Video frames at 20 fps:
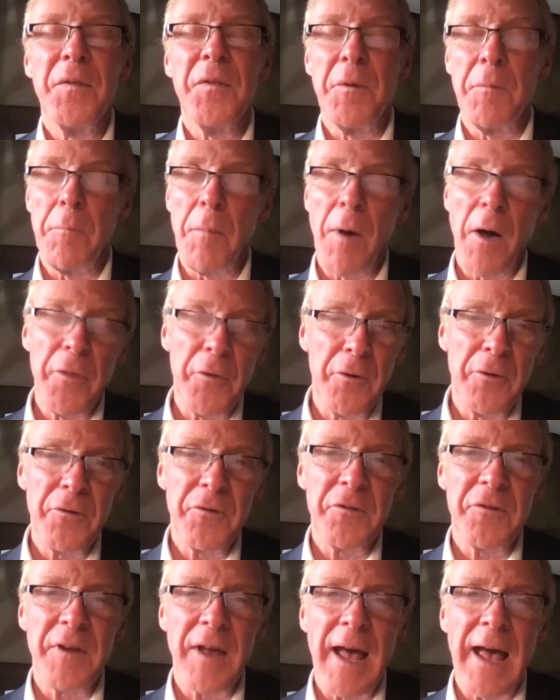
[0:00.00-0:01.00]
the
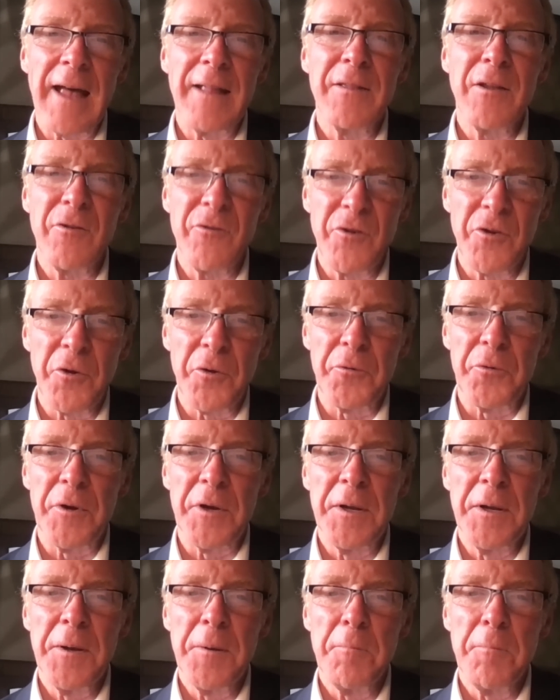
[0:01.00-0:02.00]
mothers and the
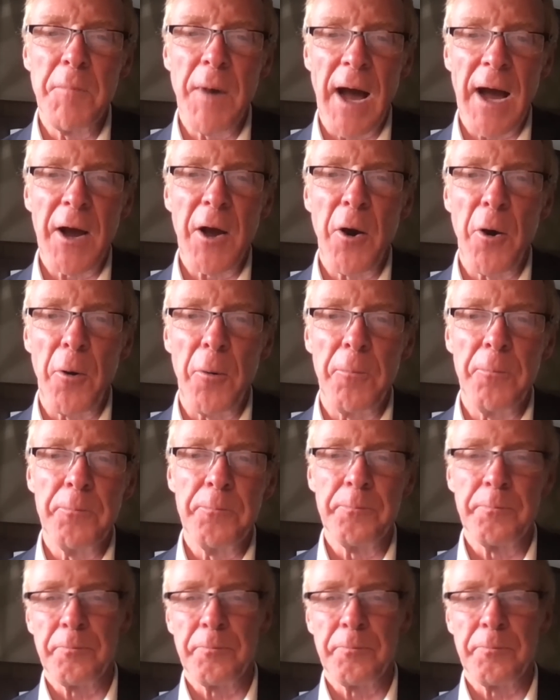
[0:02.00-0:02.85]
children back home?